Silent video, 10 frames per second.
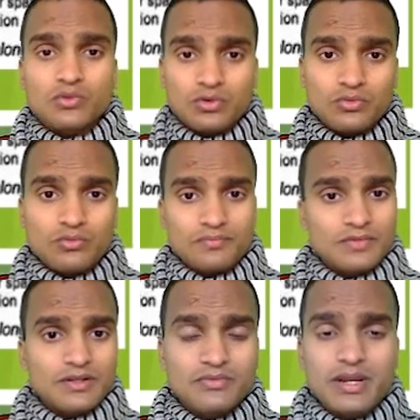load.
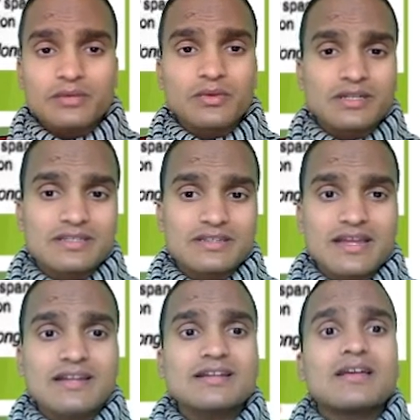Try to
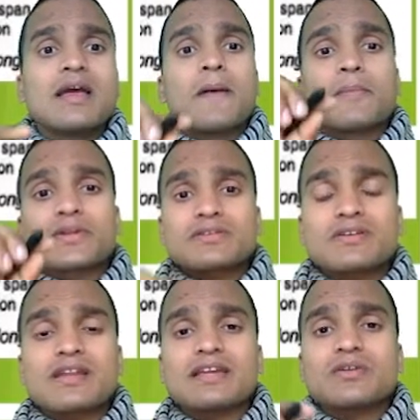understand,
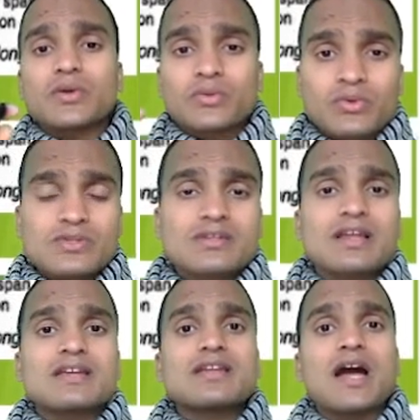pressure line or thrust
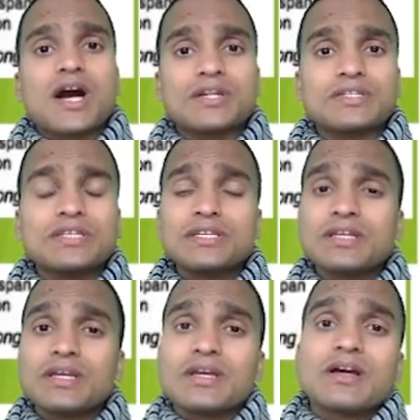line are
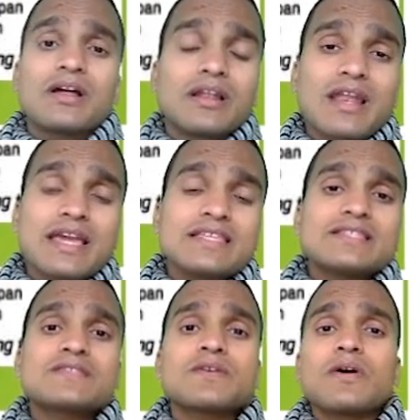the
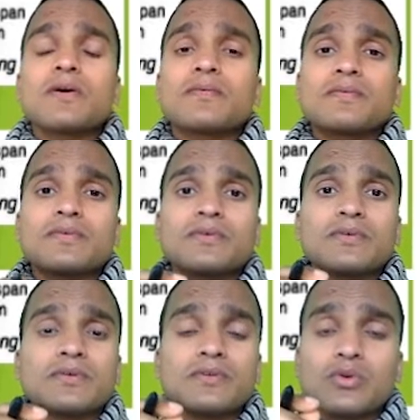lines of
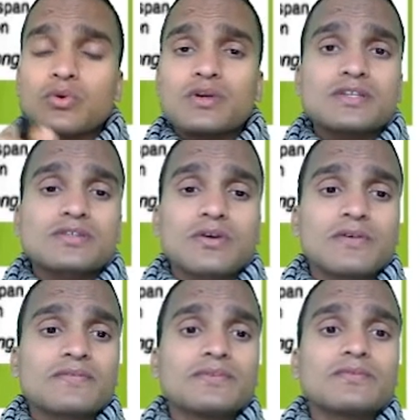locus
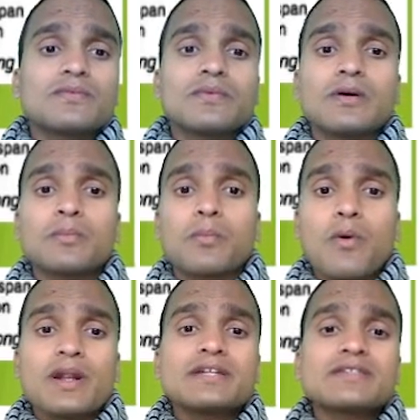of
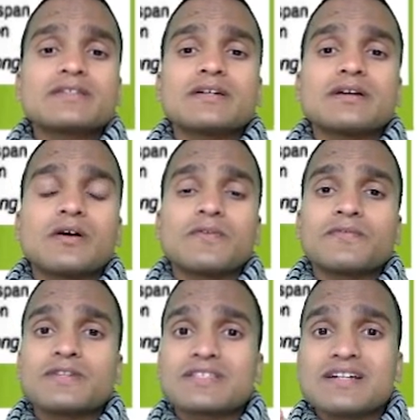points
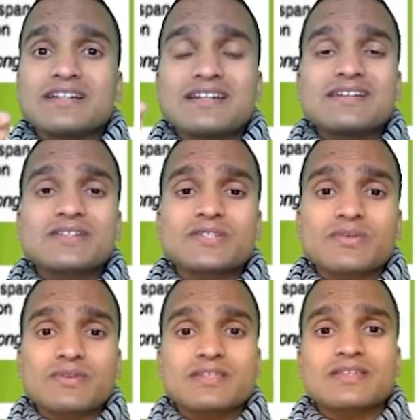of resultant
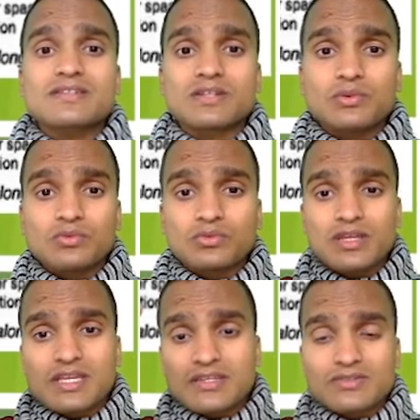stresses due to
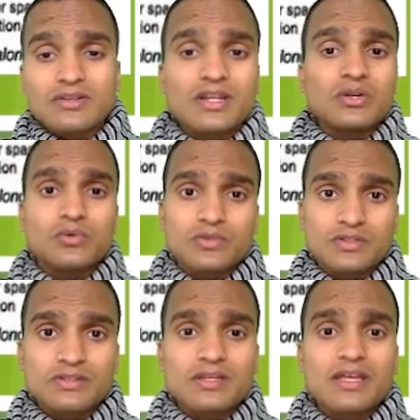the external
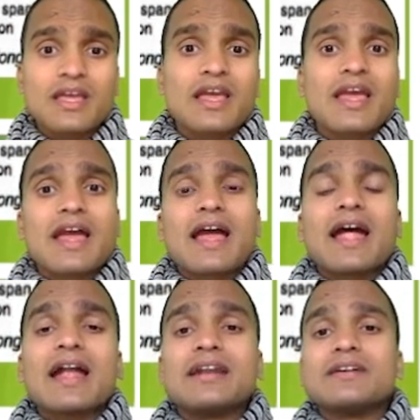loads,
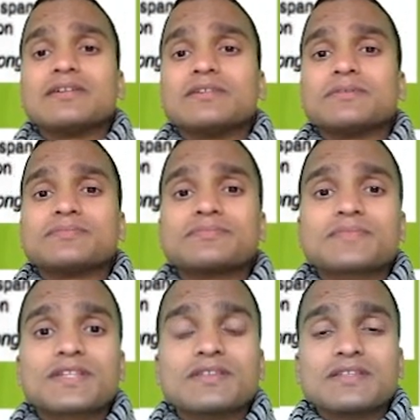and
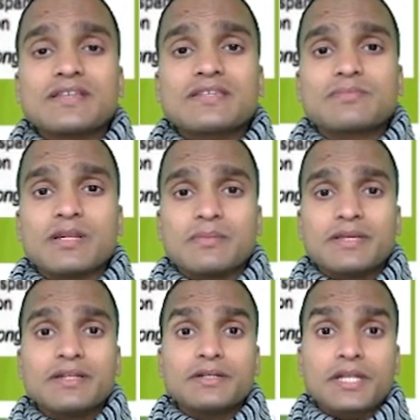this will
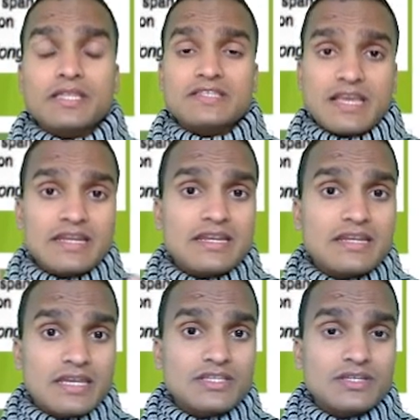be tensile
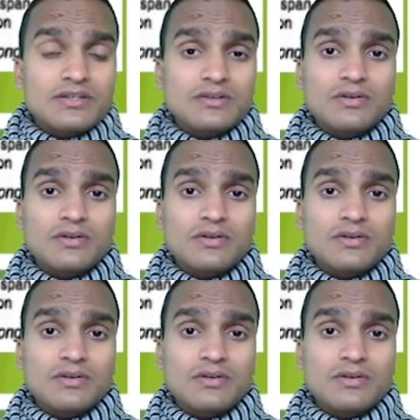in nature,